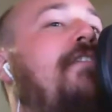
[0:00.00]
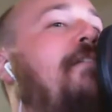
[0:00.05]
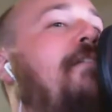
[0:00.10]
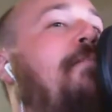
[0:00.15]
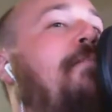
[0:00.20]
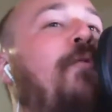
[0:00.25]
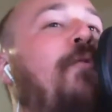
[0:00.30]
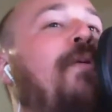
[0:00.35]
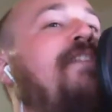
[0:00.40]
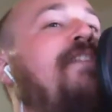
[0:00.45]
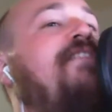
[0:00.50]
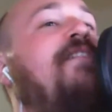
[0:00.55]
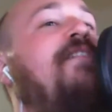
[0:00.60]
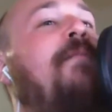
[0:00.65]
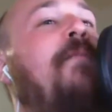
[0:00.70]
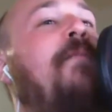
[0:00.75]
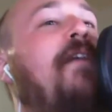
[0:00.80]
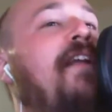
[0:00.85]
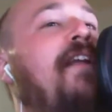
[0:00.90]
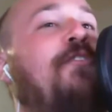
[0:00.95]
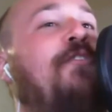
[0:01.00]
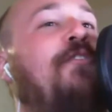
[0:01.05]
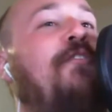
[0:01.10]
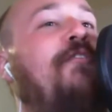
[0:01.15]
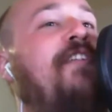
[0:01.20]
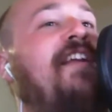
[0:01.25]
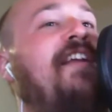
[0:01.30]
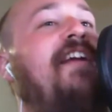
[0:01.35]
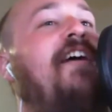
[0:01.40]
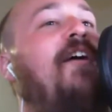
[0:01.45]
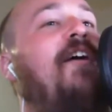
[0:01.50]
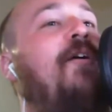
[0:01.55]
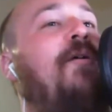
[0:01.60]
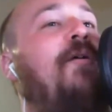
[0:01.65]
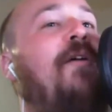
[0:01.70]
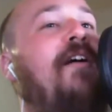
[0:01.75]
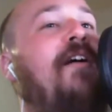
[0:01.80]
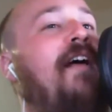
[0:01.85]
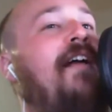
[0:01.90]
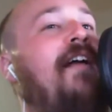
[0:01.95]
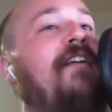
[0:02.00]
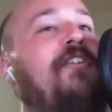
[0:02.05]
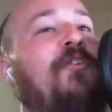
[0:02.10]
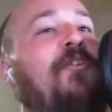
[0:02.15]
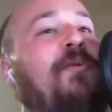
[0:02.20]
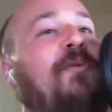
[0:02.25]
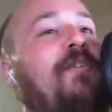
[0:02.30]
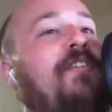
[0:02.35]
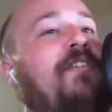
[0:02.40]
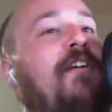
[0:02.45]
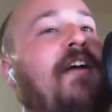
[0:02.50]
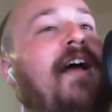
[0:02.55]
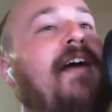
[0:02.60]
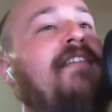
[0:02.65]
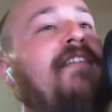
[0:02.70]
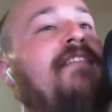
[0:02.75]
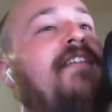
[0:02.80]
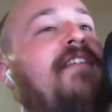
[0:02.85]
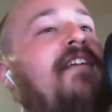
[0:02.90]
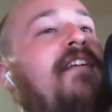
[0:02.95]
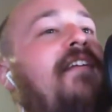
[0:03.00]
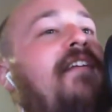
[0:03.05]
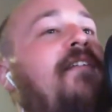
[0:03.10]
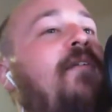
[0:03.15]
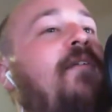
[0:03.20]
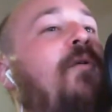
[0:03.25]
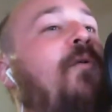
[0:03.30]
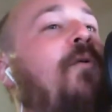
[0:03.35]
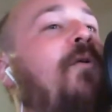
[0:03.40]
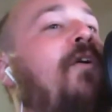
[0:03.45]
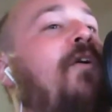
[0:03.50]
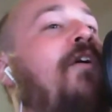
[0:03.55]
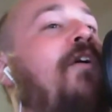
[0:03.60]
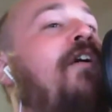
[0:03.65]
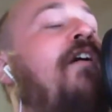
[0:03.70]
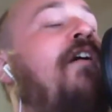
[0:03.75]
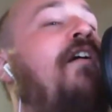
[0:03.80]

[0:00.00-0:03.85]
point somebody to a video on how to do what they're asking, or